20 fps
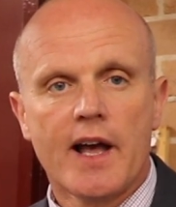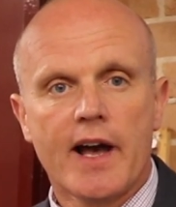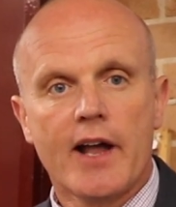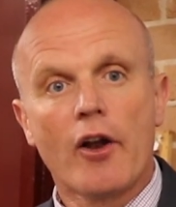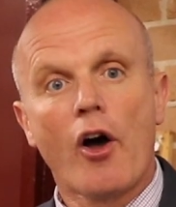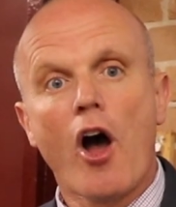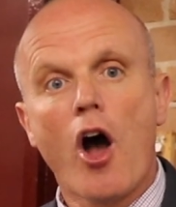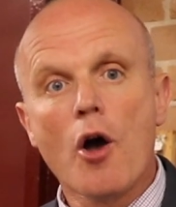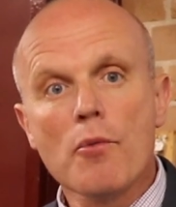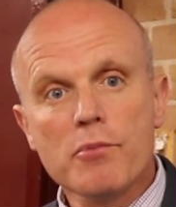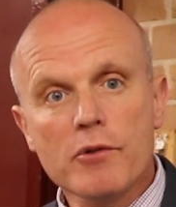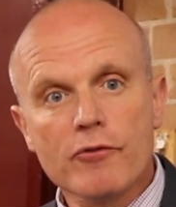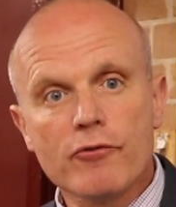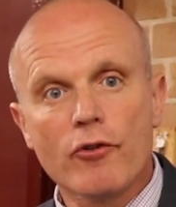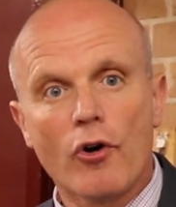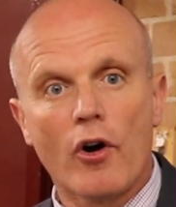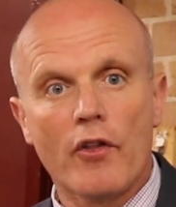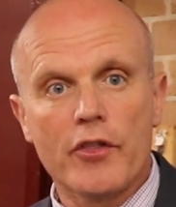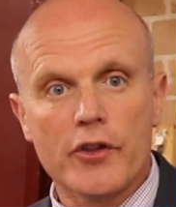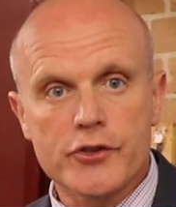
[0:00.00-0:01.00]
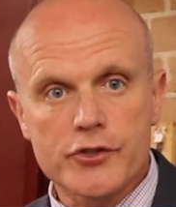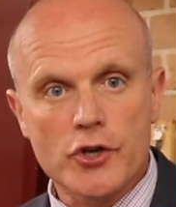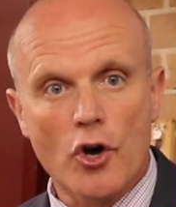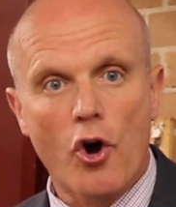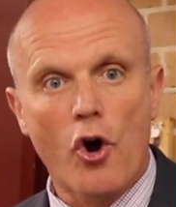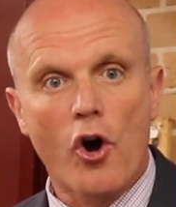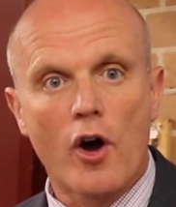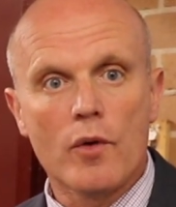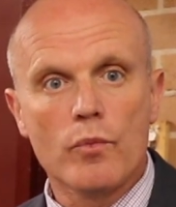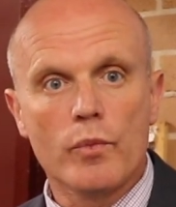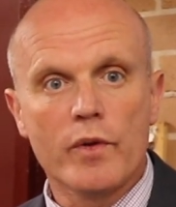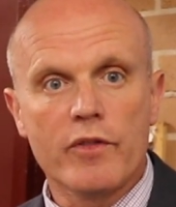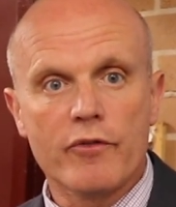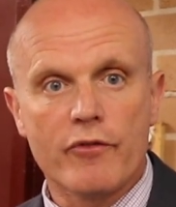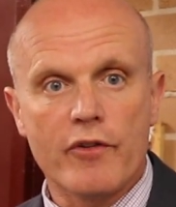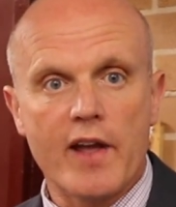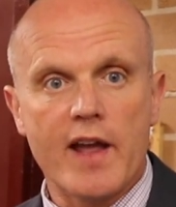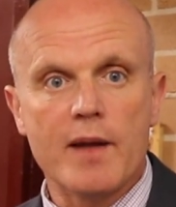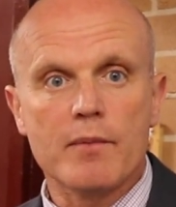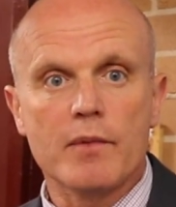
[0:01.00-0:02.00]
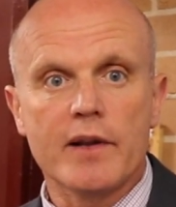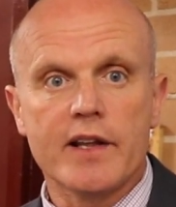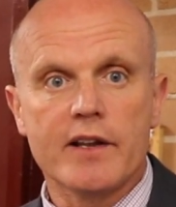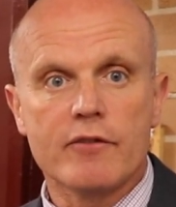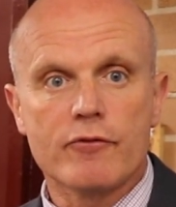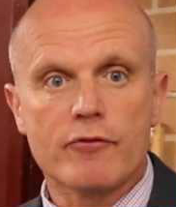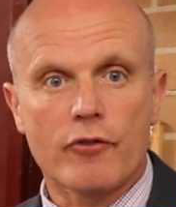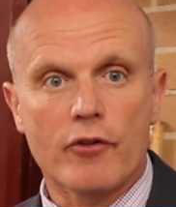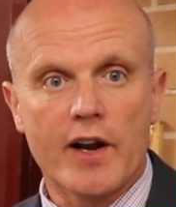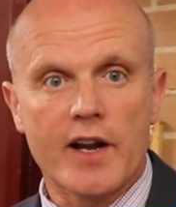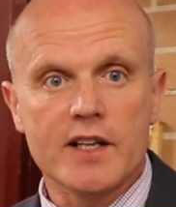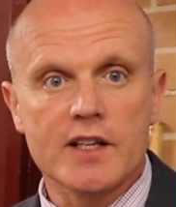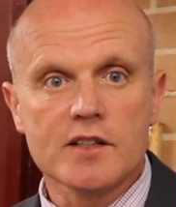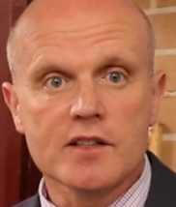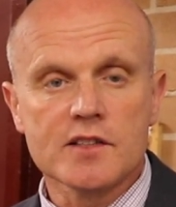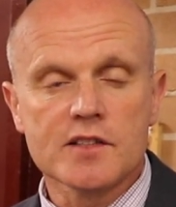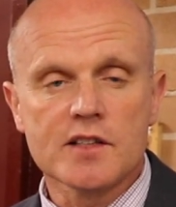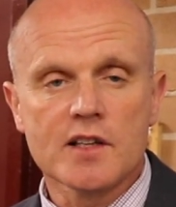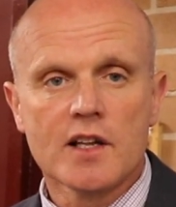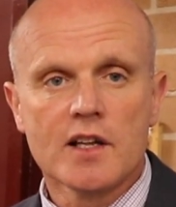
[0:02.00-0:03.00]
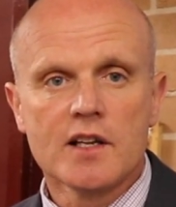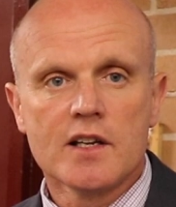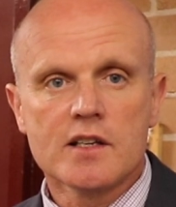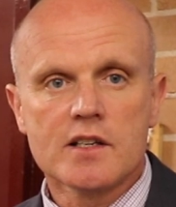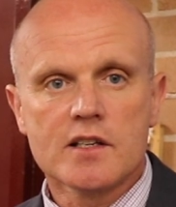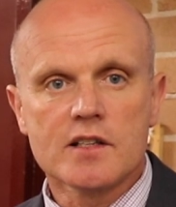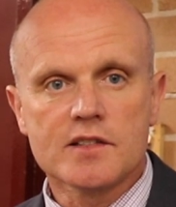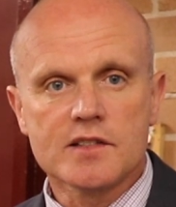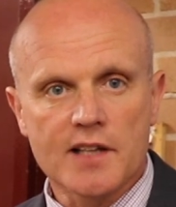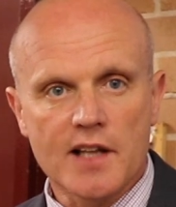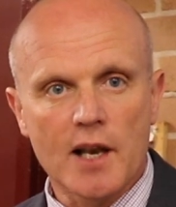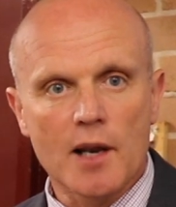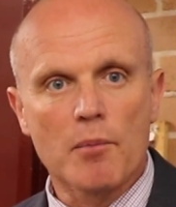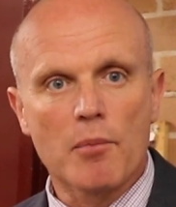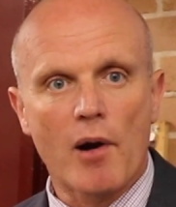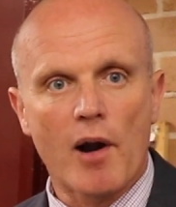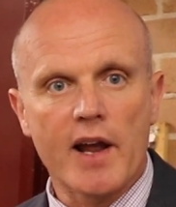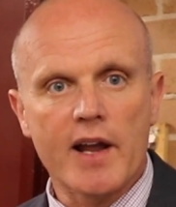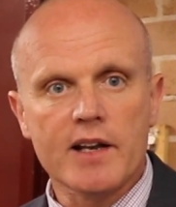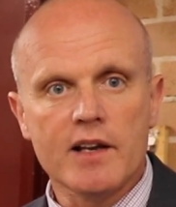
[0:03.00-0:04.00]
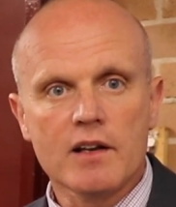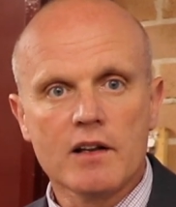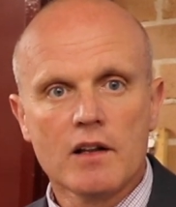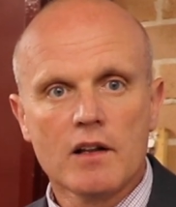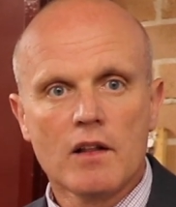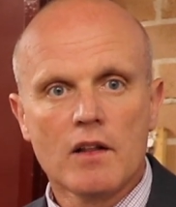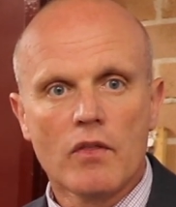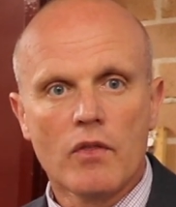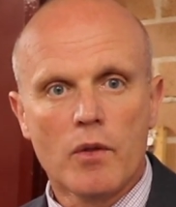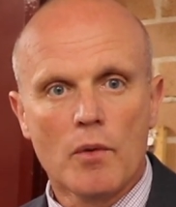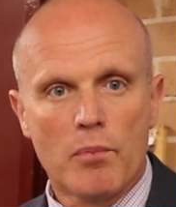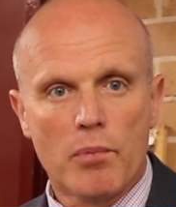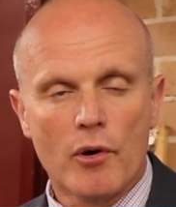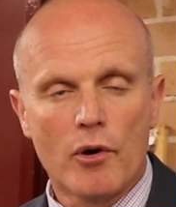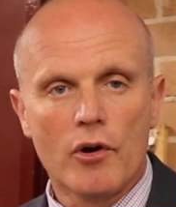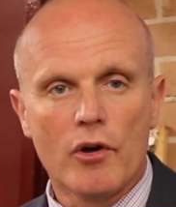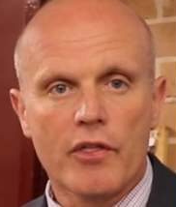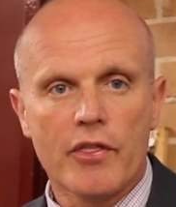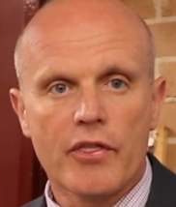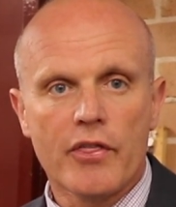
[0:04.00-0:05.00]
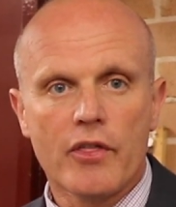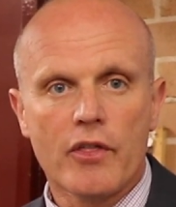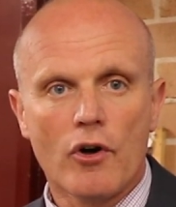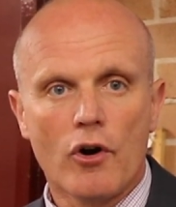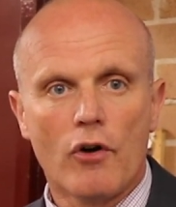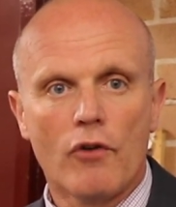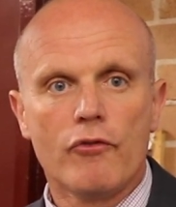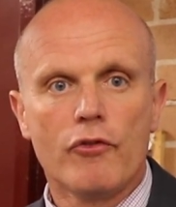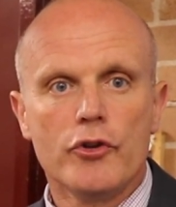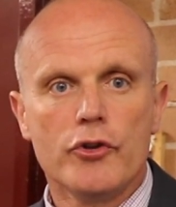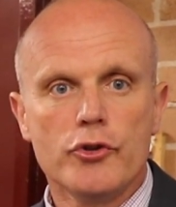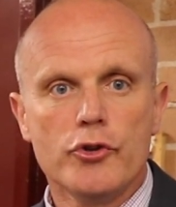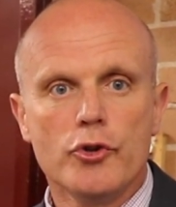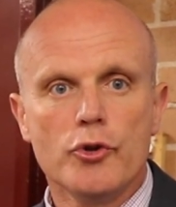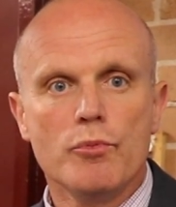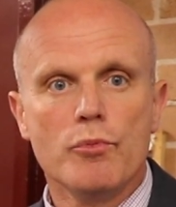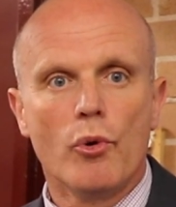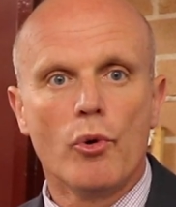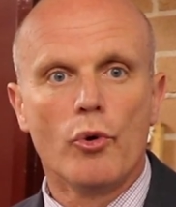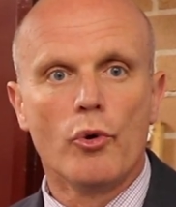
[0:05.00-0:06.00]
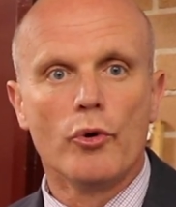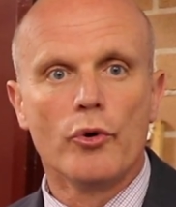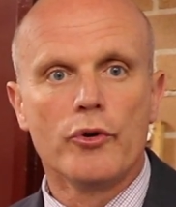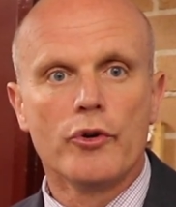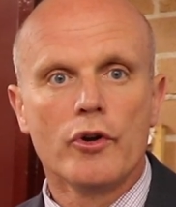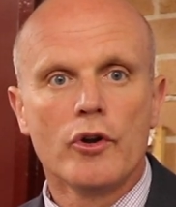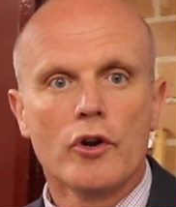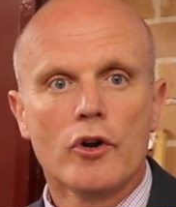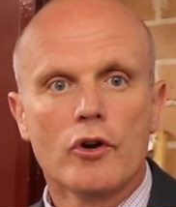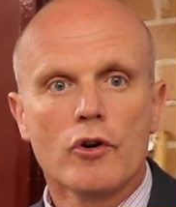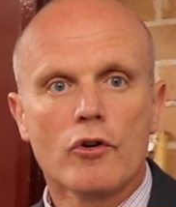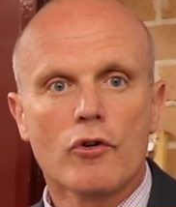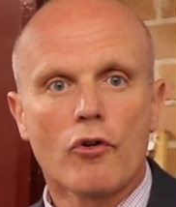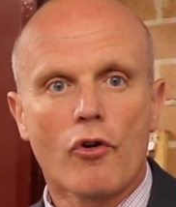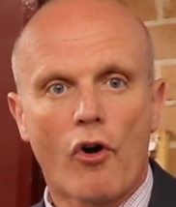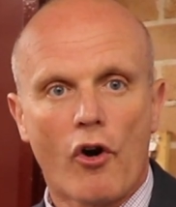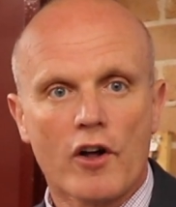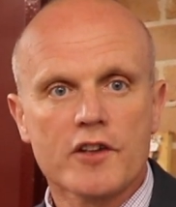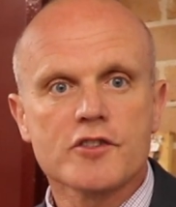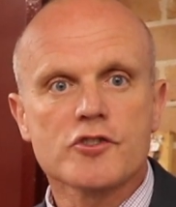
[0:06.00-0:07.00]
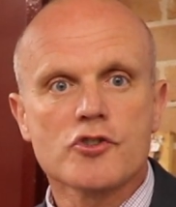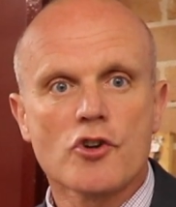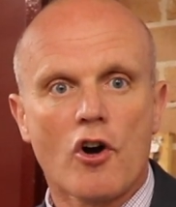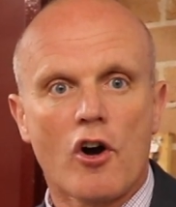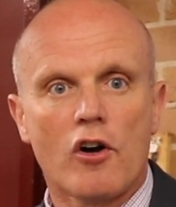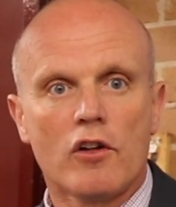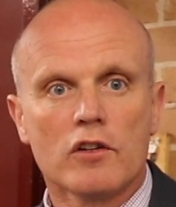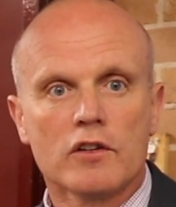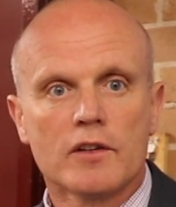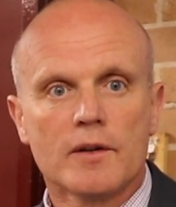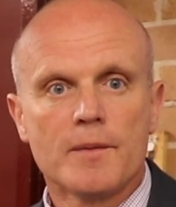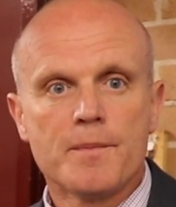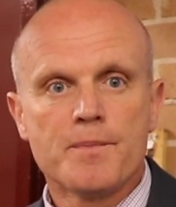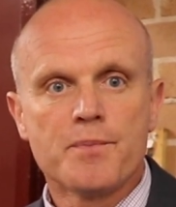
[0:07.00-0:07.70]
And I hope you find the time with family and friends to celebrate the birth of the newborn Christ child.